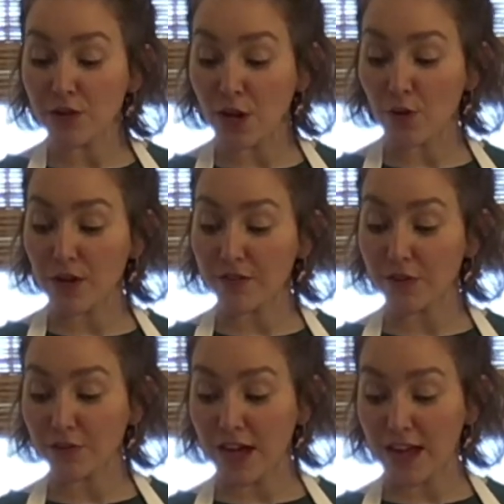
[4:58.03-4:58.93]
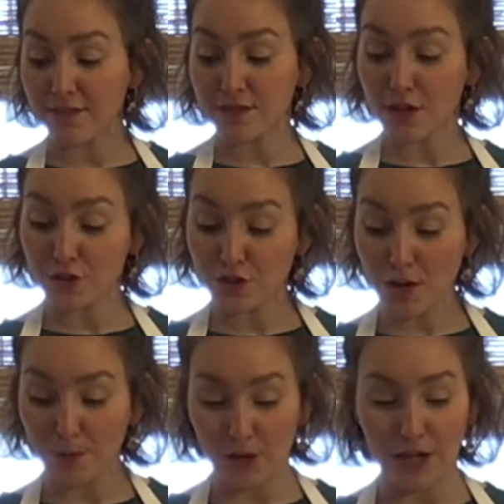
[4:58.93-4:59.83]
know if your knives are
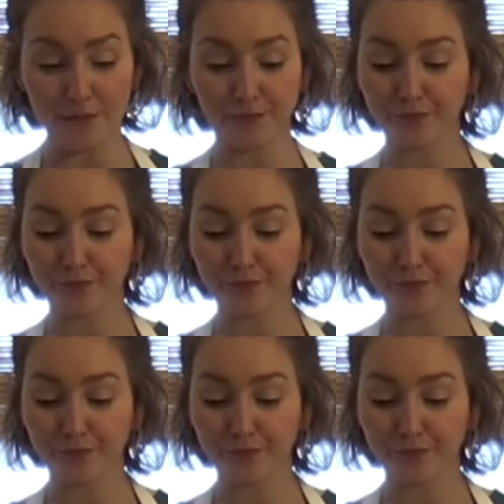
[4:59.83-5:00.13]
sharp or not?